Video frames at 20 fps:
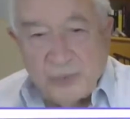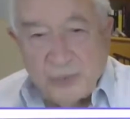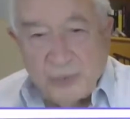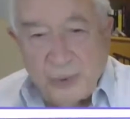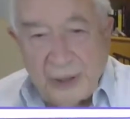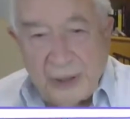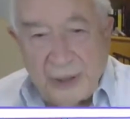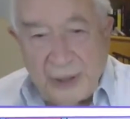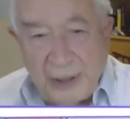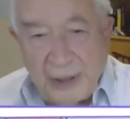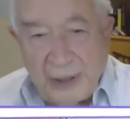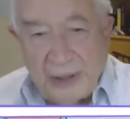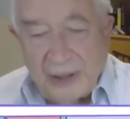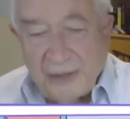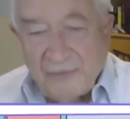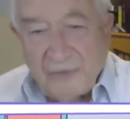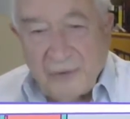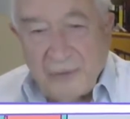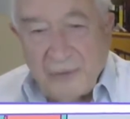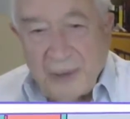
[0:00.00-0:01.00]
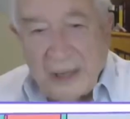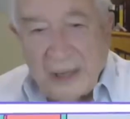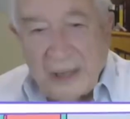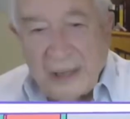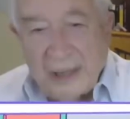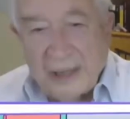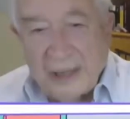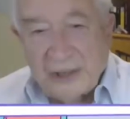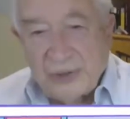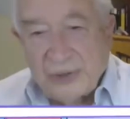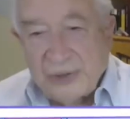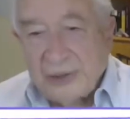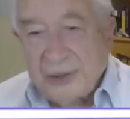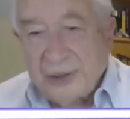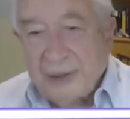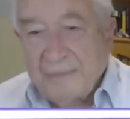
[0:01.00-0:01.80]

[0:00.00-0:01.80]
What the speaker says: we needed for many years.